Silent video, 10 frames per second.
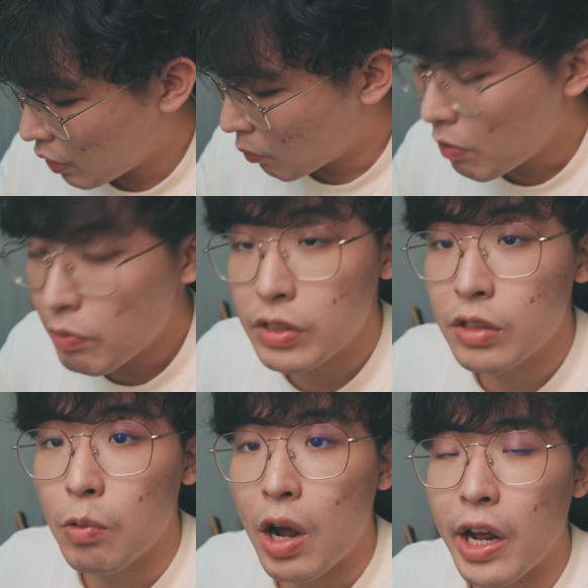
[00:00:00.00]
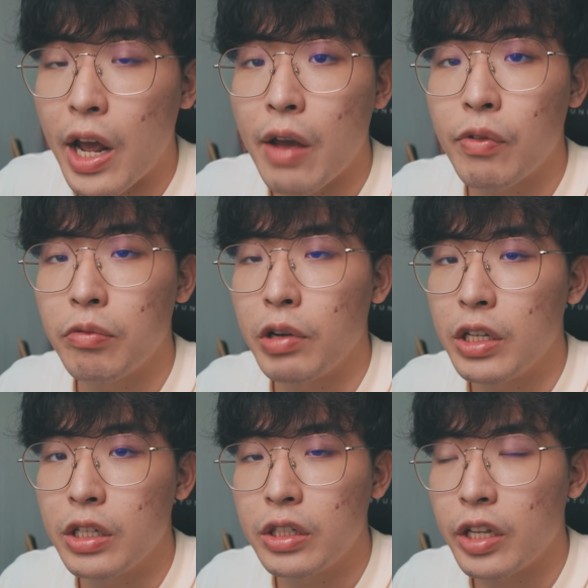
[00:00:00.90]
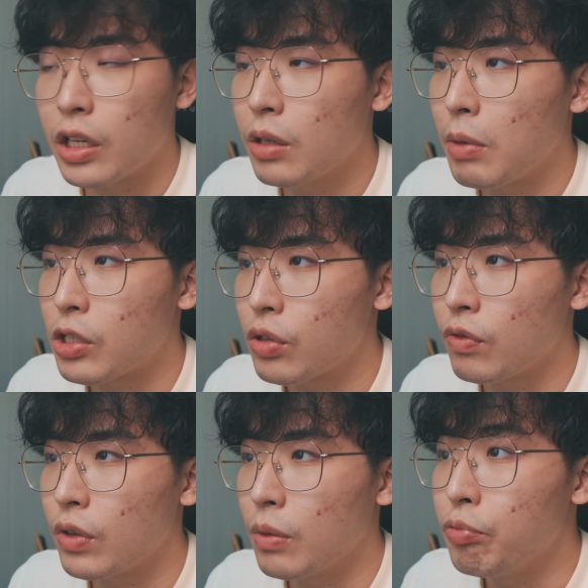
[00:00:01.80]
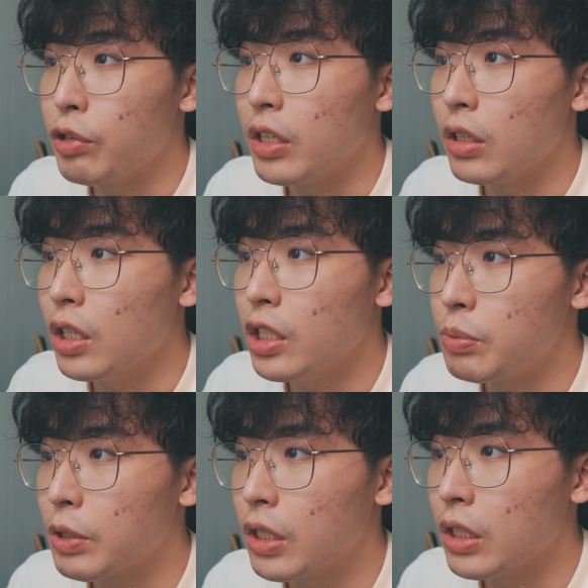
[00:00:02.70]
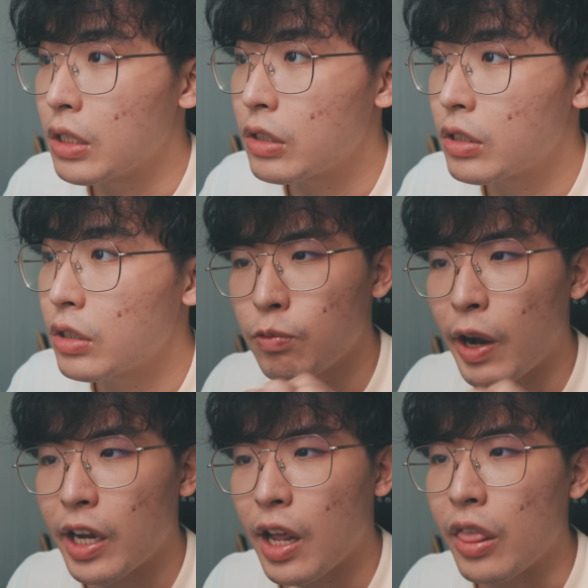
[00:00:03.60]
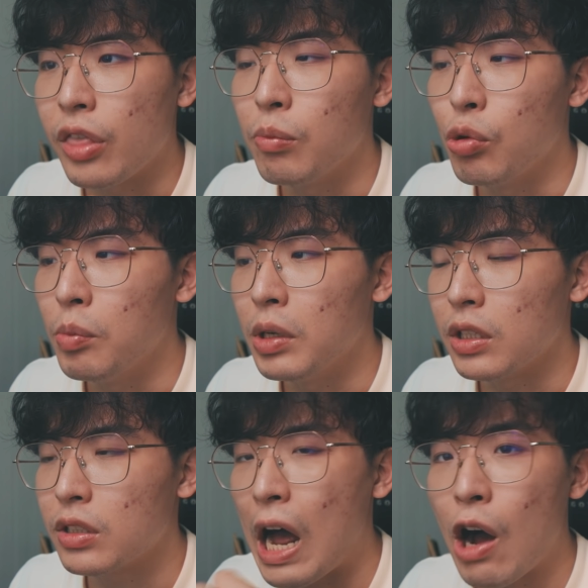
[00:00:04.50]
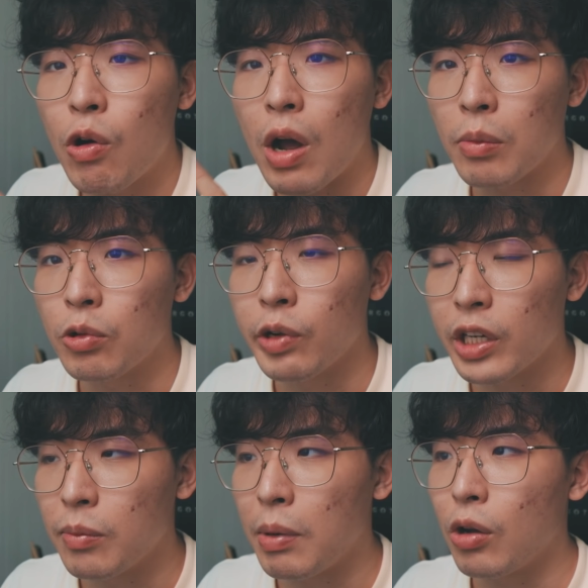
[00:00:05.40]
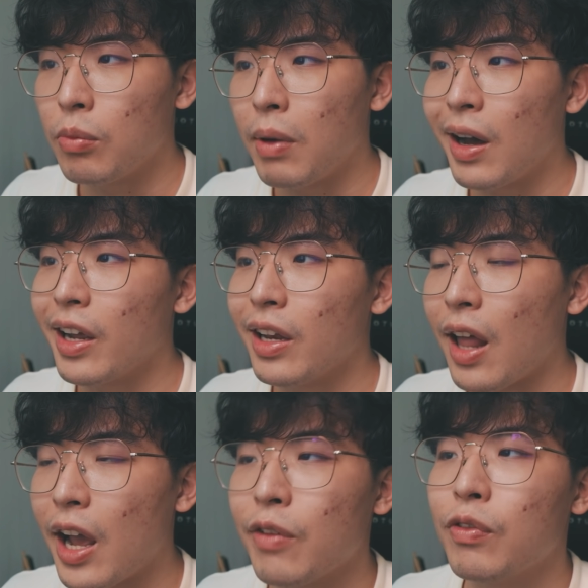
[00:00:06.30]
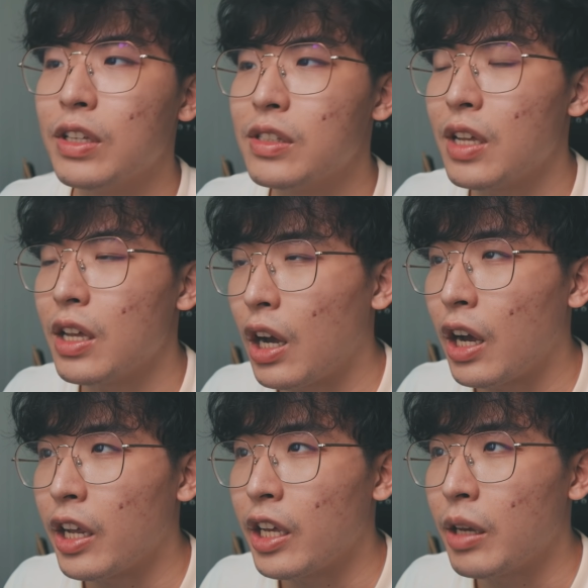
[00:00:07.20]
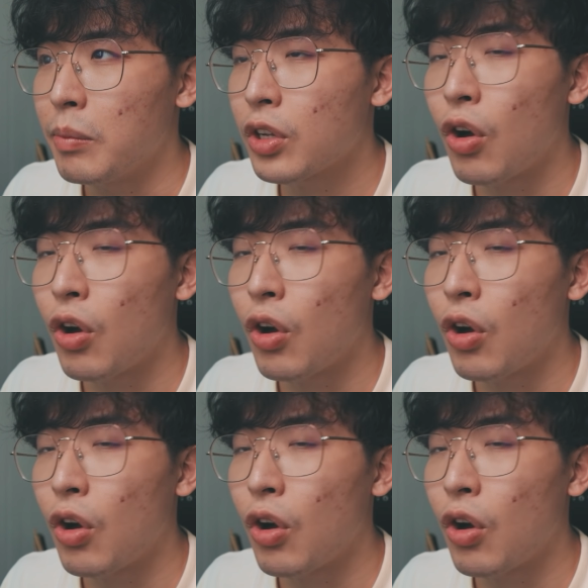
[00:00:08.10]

And one reason why I haven't really taken much of a breather is because right at the moment, how I'm going about my life is that I am